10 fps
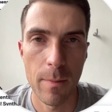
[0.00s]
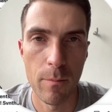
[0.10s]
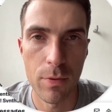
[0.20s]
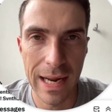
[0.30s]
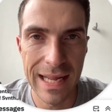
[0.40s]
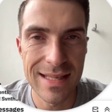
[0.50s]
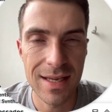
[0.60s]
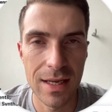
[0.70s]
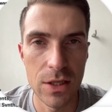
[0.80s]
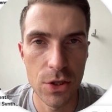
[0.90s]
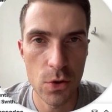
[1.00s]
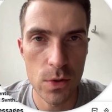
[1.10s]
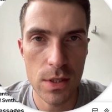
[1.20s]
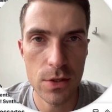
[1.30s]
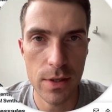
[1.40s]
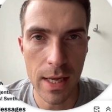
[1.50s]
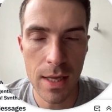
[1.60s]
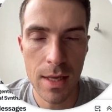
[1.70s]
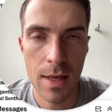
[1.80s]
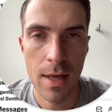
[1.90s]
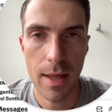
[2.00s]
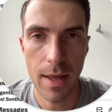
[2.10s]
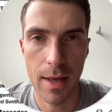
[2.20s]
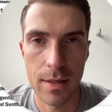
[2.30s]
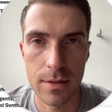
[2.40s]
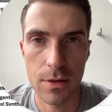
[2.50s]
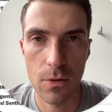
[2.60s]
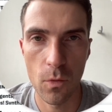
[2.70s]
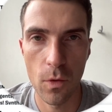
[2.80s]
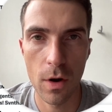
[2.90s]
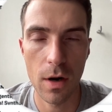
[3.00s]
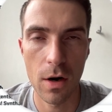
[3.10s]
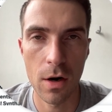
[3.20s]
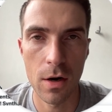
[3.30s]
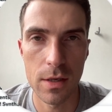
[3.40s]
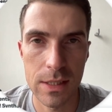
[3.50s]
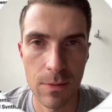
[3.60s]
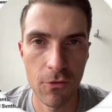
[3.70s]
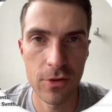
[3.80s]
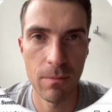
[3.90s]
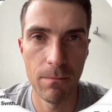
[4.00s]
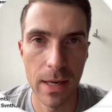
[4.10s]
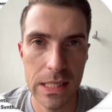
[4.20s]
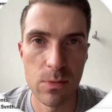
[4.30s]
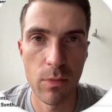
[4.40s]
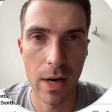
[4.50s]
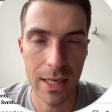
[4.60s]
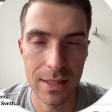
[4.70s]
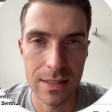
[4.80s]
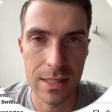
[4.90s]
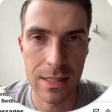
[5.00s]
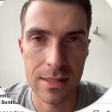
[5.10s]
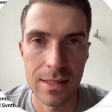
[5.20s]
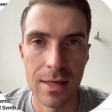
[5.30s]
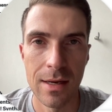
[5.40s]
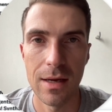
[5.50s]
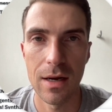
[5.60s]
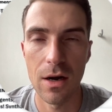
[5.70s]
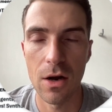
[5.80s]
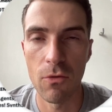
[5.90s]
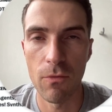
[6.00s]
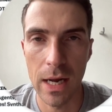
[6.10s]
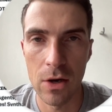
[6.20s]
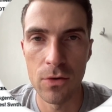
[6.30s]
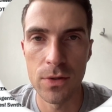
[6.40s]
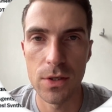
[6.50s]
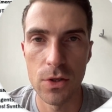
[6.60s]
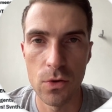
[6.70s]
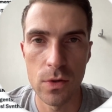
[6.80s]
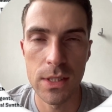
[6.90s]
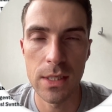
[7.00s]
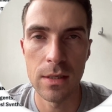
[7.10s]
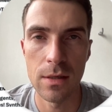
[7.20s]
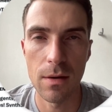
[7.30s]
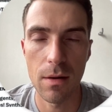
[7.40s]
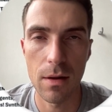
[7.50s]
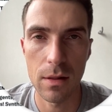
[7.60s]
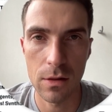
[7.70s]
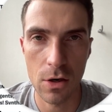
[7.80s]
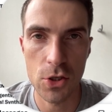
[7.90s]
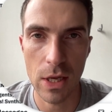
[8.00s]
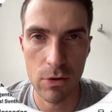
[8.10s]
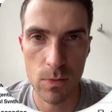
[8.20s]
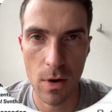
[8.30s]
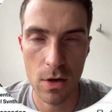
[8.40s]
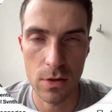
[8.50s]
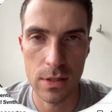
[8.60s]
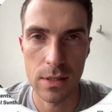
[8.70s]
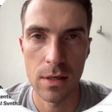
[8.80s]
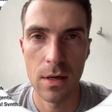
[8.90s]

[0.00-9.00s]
brands can use it today, and what are some of the best practices around using large language models